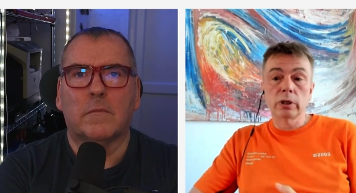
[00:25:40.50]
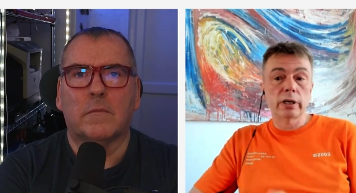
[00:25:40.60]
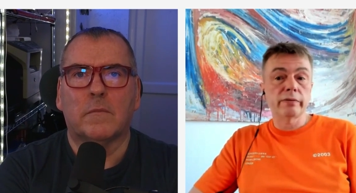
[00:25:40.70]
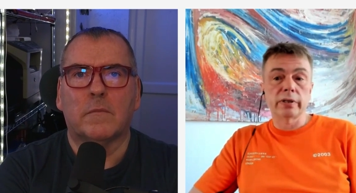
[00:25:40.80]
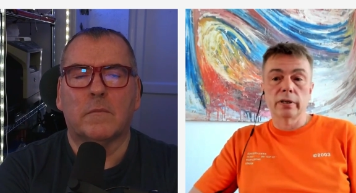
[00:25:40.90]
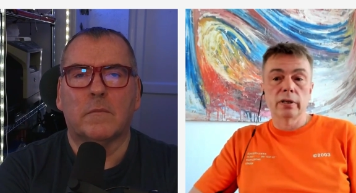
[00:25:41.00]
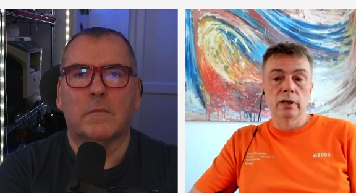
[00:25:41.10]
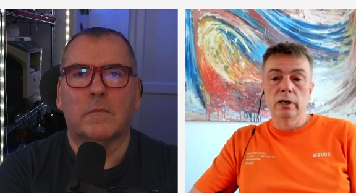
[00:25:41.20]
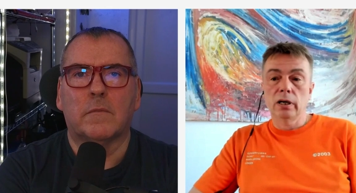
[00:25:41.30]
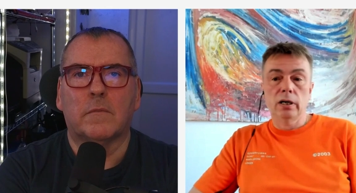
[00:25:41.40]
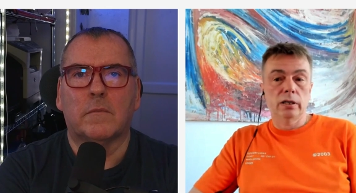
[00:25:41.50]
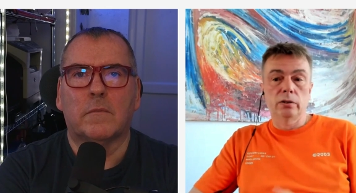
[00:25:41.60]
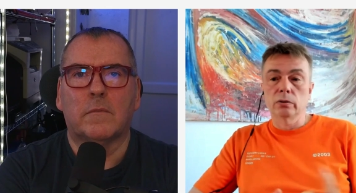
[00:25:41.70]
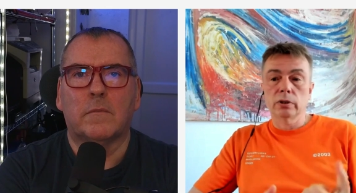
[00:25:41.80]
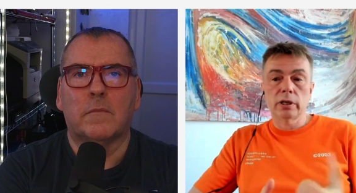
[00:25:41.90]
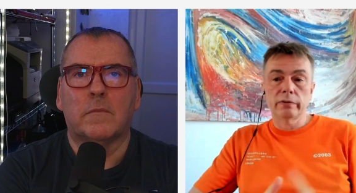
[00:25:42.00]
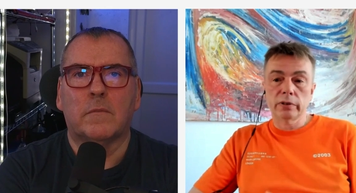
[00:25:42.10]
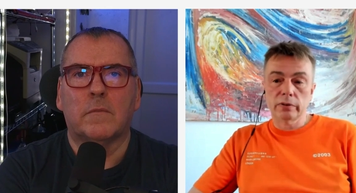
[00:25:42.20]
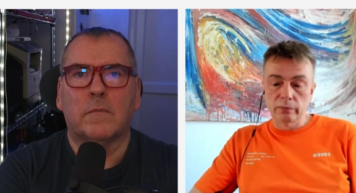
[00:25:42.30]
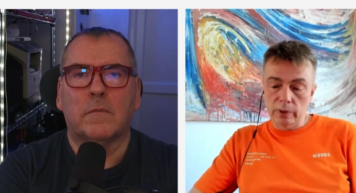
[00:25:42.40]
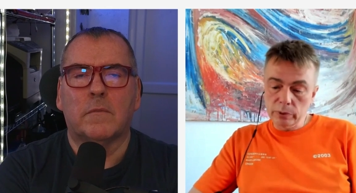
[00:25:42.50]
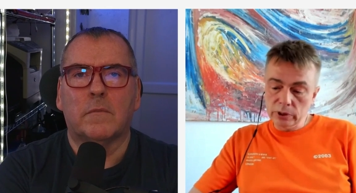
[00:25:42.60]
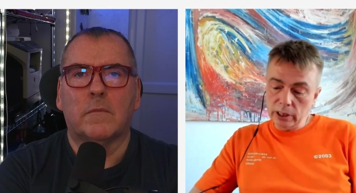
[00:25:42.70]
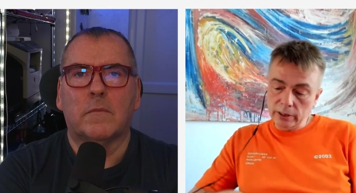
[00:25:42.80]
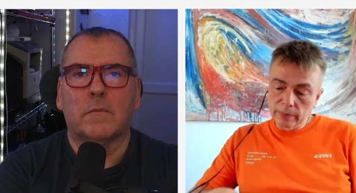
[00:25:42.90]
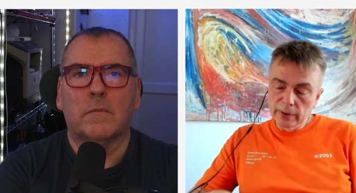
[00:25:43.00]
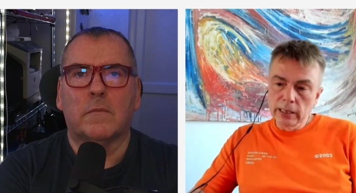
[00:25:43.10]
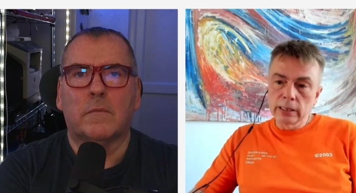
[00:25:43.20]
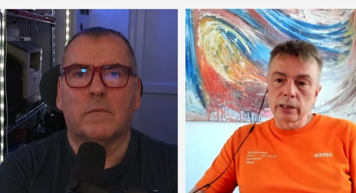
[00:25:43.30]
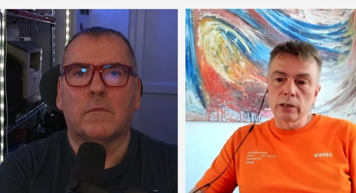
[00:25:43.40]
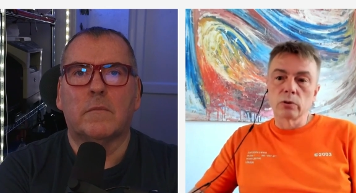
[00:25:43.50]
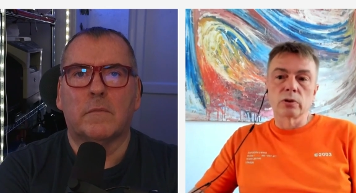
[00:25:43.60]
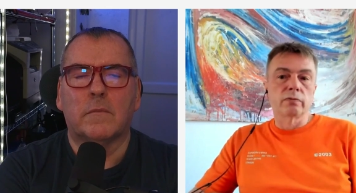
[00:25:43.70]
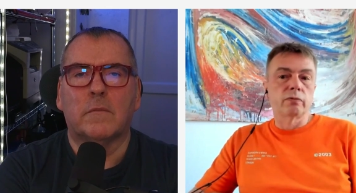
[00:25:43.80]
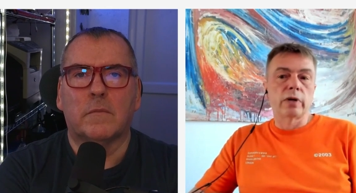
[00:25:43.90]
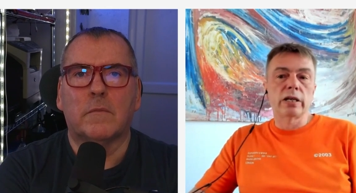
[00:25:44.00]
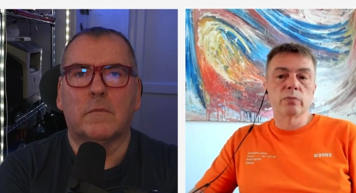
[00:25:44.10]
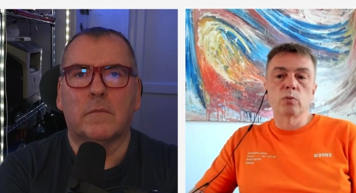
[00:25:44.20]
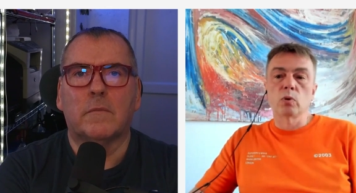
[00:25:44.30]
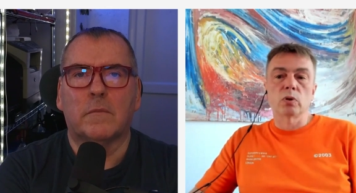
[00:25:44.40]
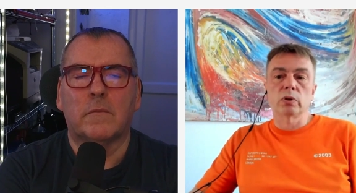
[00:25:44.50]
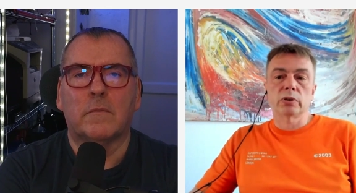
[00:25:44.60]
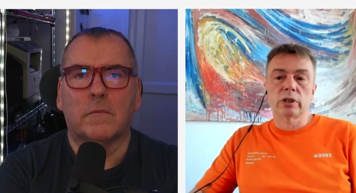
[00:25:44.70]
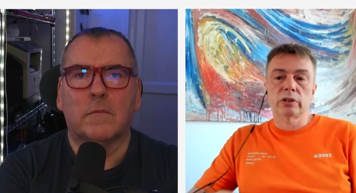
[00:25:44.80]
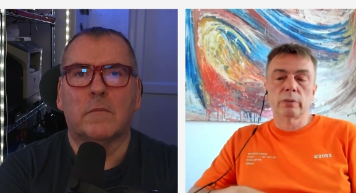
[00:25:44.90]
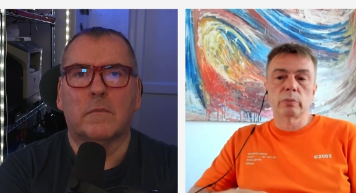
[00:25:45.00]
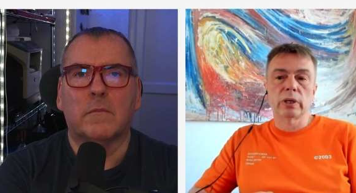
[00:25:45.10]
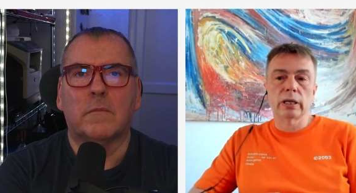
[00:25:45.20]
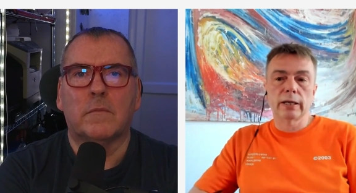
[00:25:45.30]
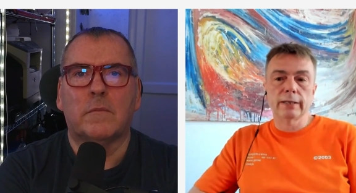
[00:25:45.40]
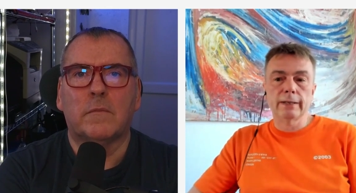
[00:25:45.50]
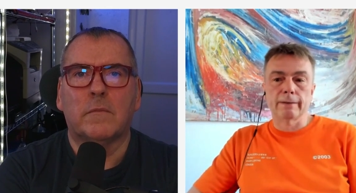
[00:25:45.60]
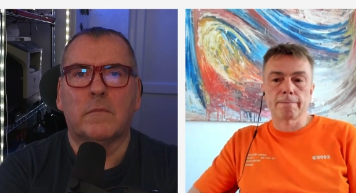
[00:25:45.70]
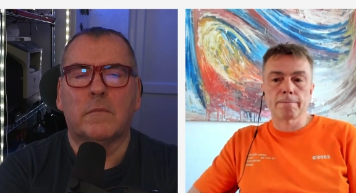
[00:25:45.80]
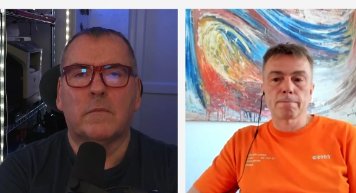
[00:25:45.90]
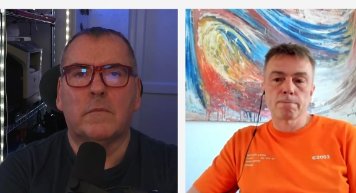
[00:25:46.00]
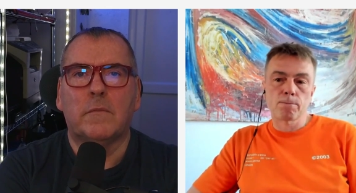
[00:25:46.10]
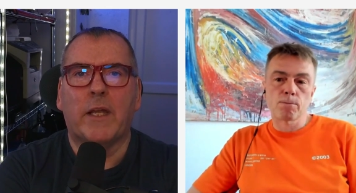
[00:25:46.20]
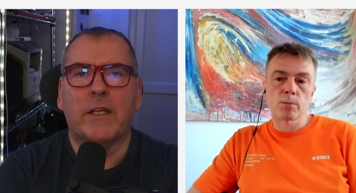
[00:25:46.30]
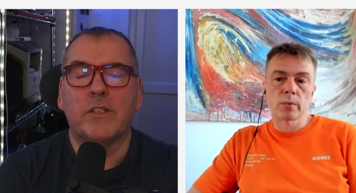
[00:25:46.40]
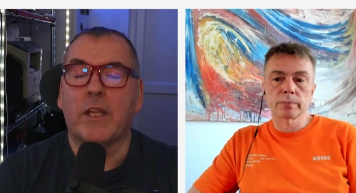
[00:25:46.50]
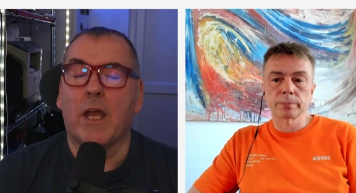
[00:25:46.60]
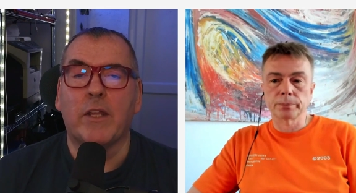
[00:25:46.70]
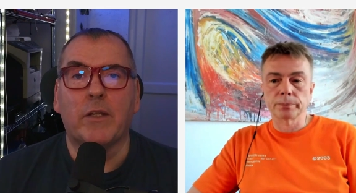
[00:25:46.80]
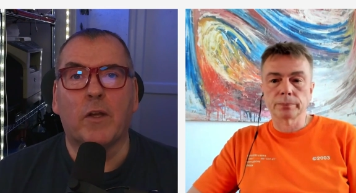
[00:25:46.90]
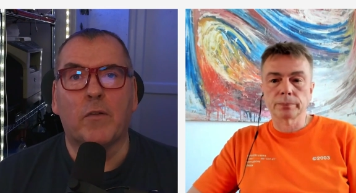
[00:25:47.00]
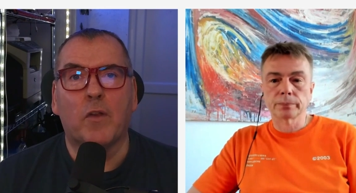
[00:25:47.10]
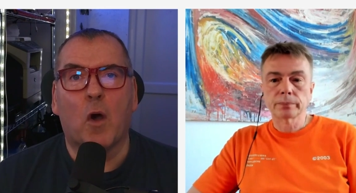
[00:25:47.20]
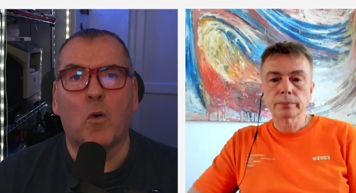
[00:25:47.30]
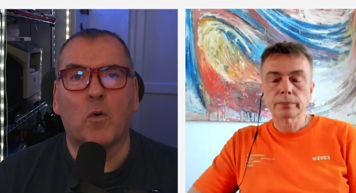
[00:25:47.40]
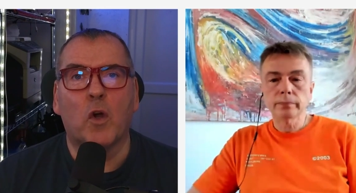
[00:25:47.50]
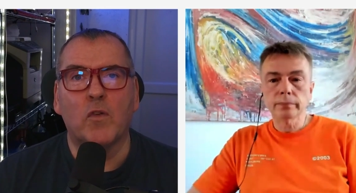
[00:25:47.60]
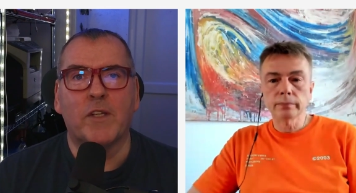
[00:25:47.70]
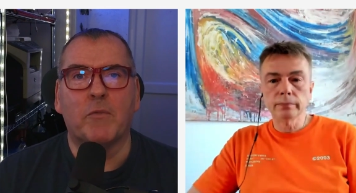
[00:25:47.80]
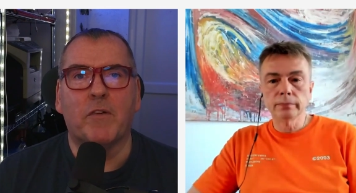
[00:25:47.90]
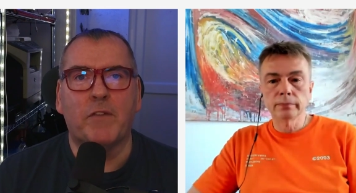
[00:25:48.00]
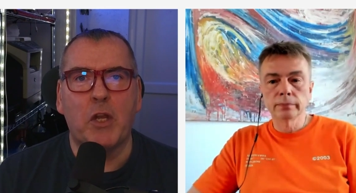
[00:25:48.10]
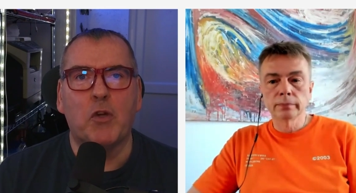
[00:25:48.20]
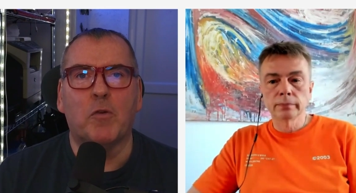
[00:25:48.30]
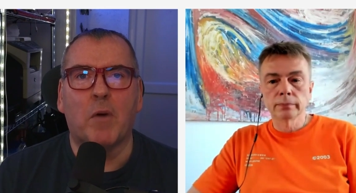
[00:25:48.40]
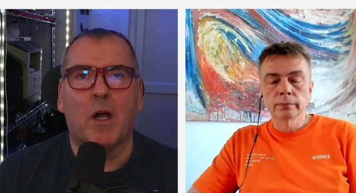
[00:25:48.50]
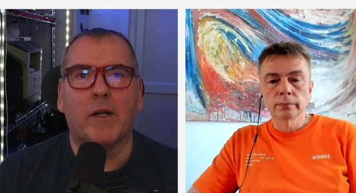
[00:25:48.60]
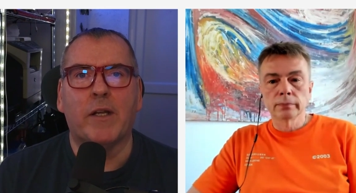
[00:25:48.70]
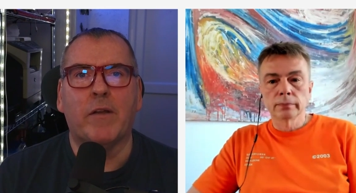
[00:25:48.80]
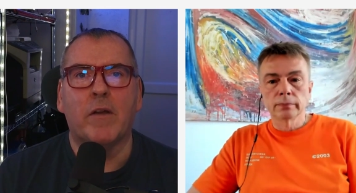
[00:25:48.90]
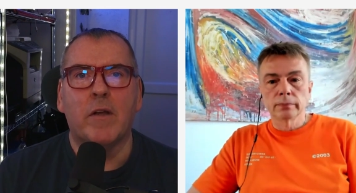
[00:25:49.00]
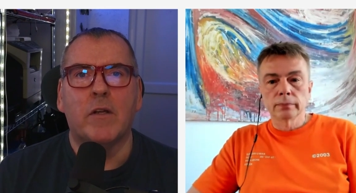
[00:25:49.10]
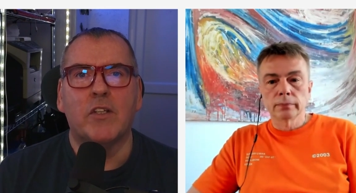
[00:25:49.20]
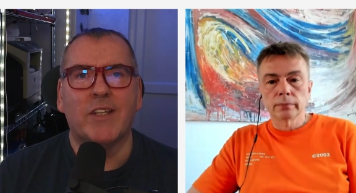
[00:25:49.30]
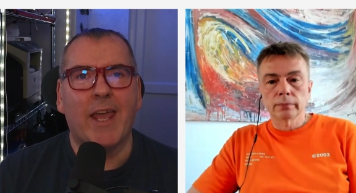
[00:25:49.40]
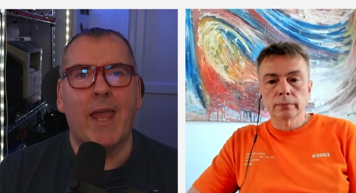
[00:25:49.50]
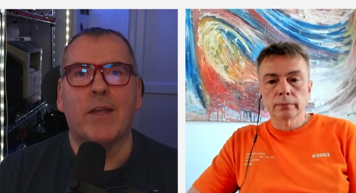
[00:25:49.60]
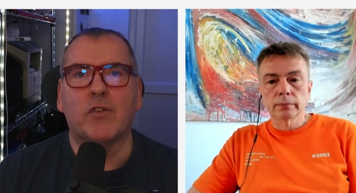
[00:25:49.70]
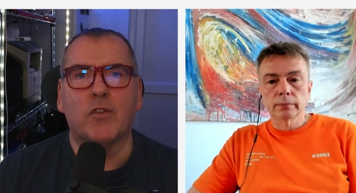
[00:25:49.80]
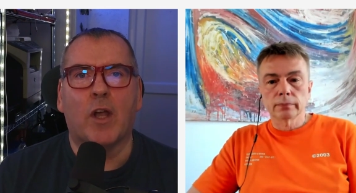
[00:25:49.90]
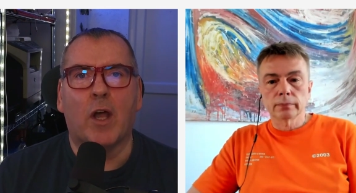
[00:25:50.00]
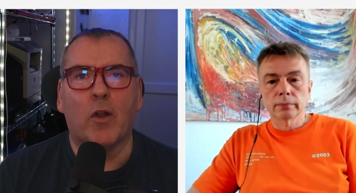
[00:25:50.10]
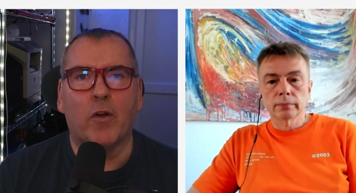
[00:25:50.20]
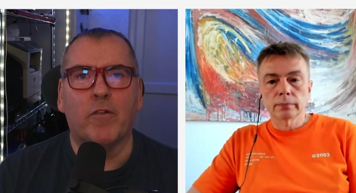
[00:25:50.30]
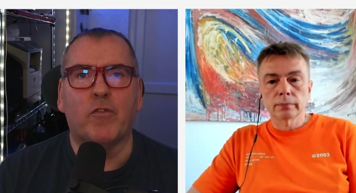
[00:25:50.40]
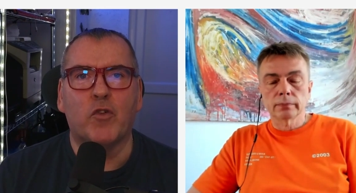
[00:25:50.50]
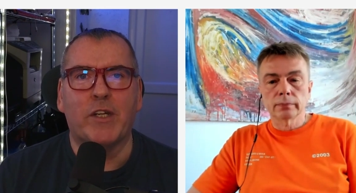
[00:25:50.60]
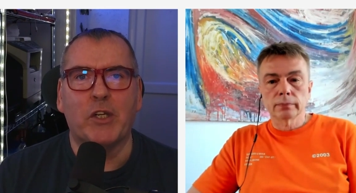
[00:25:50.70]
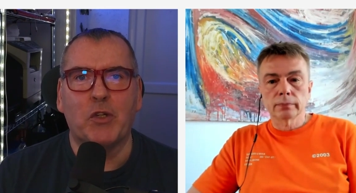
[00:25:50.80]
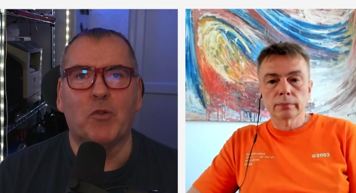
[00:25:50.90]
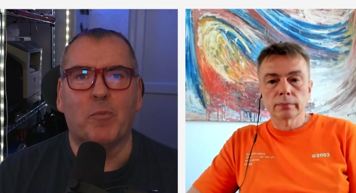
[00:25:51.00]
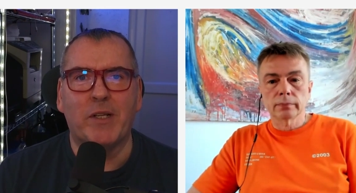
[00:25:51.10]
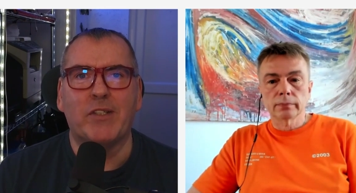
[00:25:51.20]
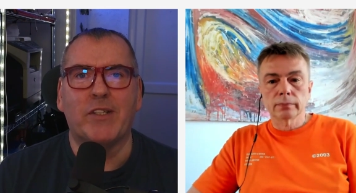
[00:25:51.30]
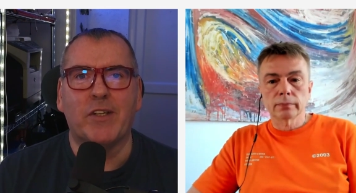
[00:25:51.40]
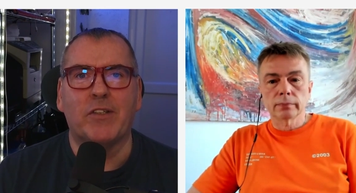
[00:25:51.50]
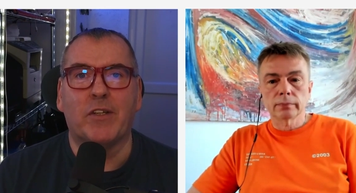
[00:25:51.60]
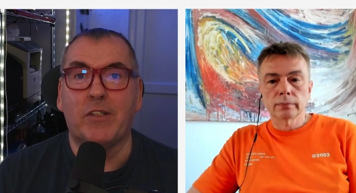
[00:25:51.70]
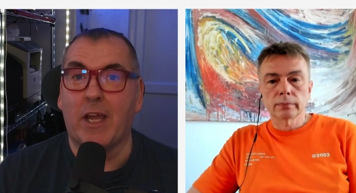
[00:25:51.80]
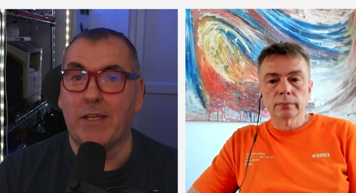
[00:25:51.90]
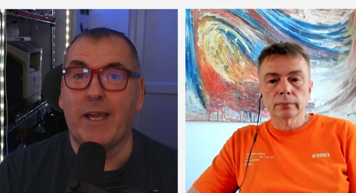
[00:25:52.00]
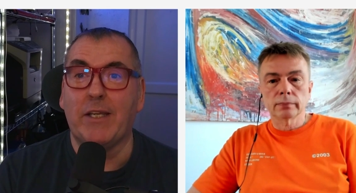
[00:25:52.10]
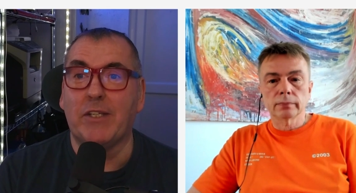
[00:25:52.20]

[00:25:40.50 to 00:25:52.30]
Speaker 1: don't have a uh, don't have a website. They use Facebook or something like that.
Speaker 2: Yeah, because I think the, the whole concept of digital marketing scares a lot of traditional businesses and, and